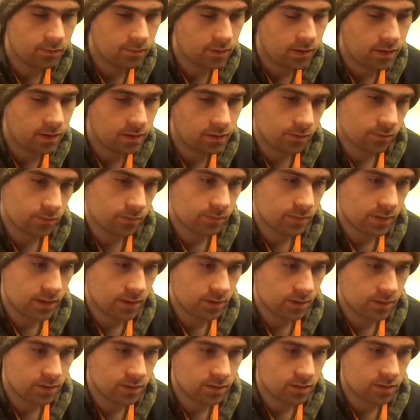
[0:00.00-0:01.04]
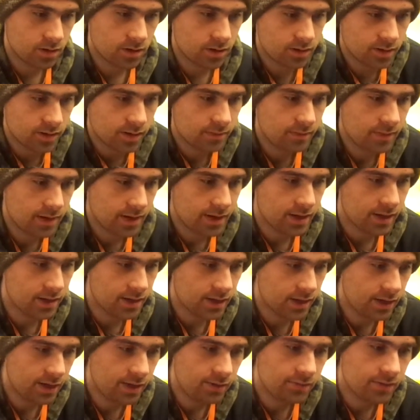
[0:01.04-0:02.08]
Oh, that's another thing. My
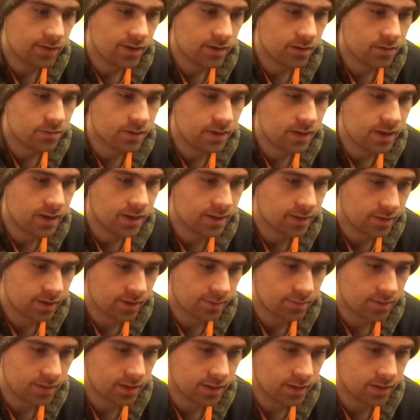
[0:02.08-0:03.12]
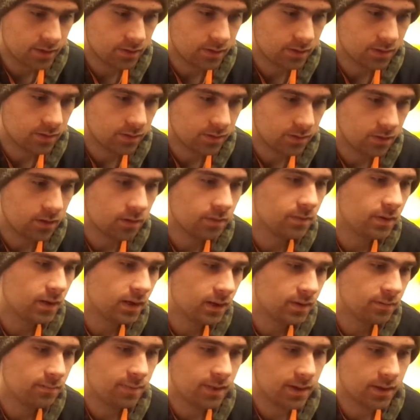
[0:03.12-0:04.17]
AMVs were not accepted,
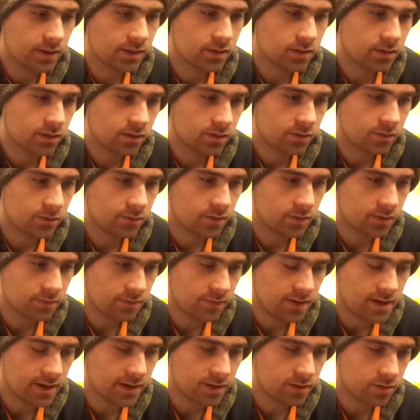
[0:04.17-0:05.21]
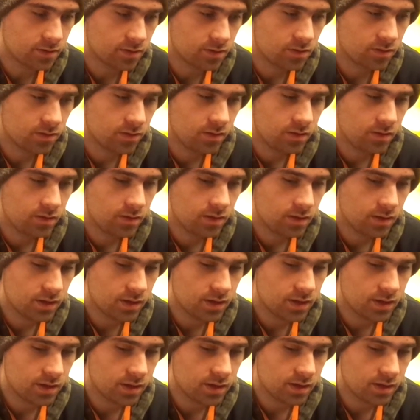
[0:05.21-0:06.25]
not picked for the finals
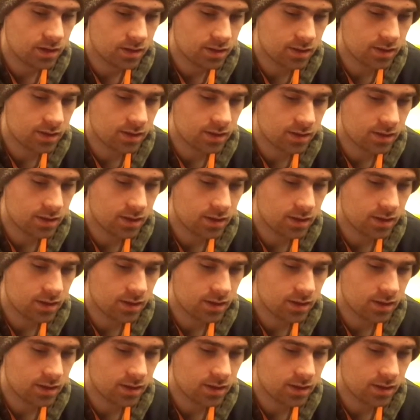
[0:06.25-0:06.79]
in the